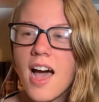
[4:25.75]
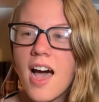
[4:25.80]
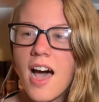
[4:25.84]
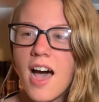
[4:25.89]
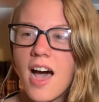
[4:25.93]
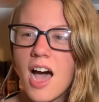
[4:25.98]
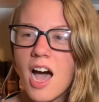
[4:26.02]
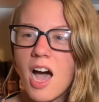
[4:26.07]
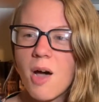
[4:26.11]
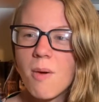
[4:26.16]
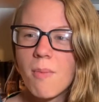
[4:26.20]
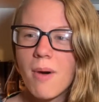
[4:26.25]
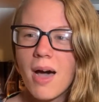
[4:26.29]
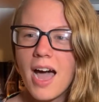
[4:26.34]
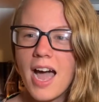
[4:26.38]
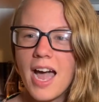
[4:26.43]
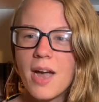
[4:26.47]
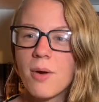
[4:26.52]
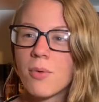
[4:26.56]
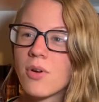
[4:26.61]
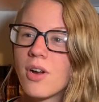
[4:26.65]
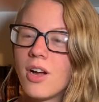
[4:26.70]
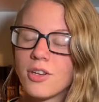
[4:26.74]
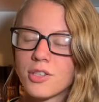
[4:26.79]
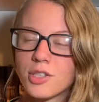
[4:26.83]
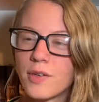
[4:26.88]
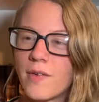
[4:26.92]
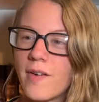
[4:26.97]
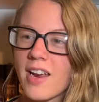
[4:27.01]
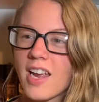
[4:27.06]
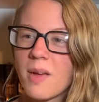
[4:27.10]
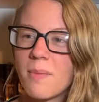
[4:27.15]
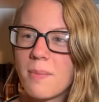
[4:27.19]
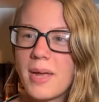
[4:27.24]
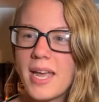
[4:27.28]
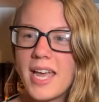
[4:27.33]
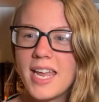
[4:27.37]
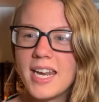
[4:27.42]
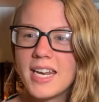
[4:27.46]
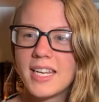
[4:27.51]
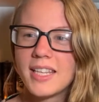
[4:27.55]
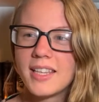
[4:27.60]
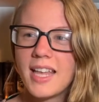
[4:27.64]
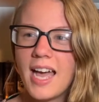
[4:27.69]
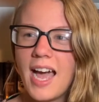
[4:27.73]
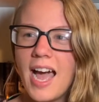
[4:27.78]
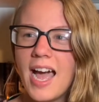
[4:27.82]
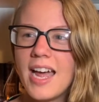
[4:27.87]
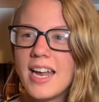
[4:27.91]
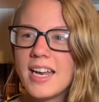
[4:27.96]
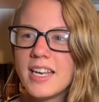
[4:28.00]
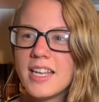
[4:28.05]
I would also recommend that